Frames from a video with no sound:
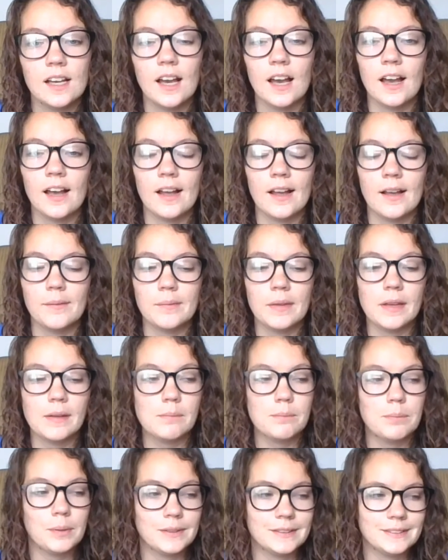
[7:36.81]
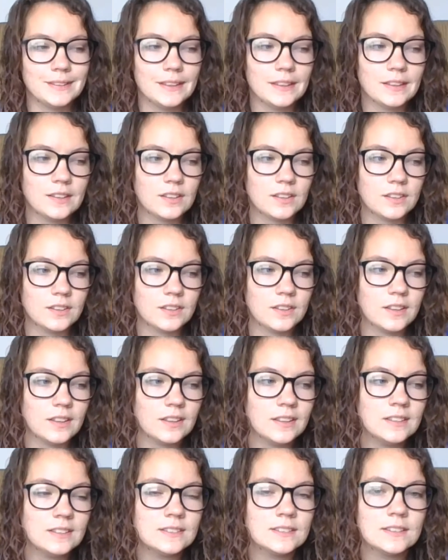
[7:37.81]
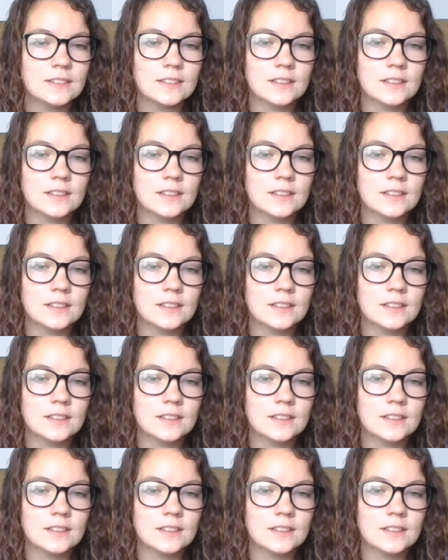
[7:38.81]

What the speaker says: in particular,